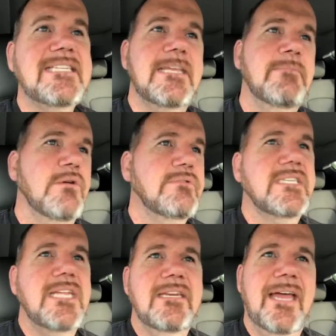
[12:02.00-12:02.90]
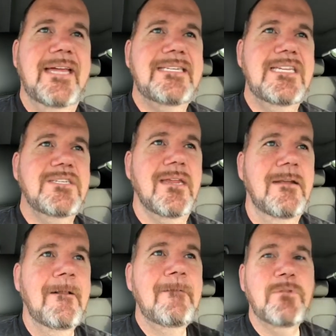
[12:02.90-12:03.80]
them go see a dietitian.
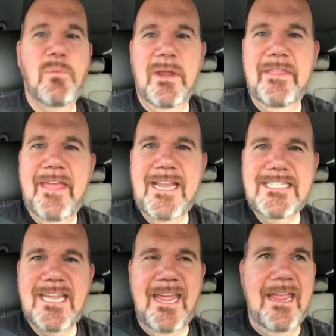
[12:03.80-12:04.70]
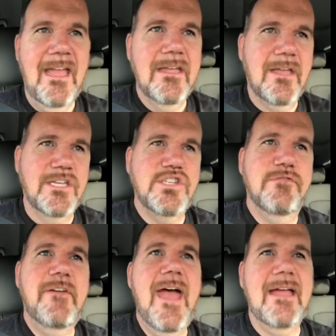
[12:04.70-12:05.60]
What do they say? Cut your
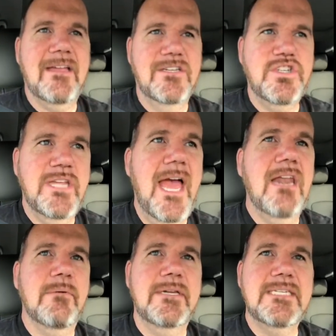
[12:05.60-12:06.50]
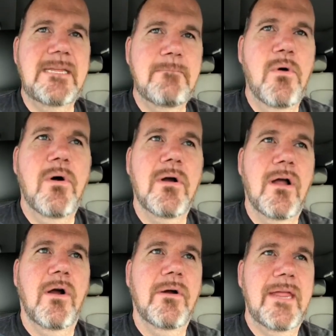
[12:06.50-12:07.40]
fat, cut your calories, eat more
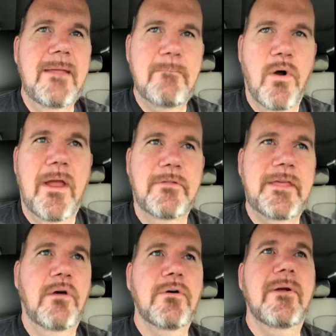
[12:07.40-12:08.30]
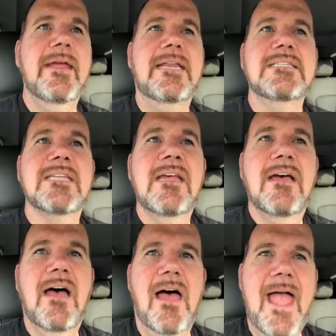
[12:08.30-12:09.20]
or eat more healthy whole grains,
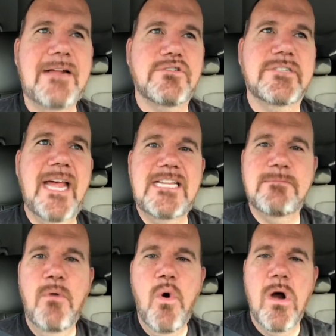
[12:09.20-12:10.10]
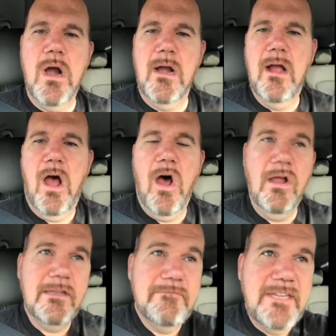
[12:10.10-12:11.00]
uh, exercise more.
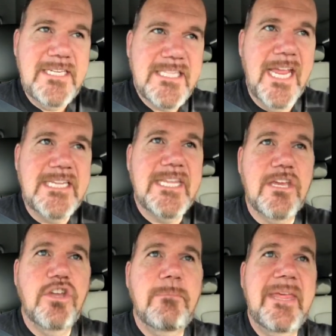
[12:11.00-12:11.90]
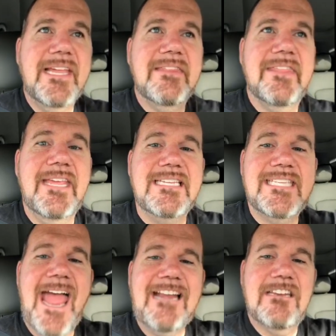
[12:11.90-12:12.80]
All of these things that could be the
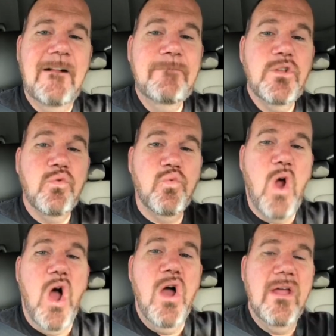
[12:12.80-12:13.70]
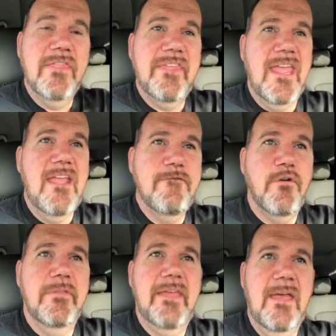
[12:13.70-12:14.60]
exact wrong thing
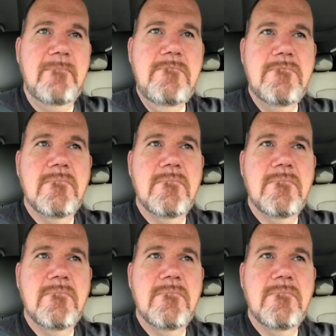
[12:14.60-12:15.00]
for them,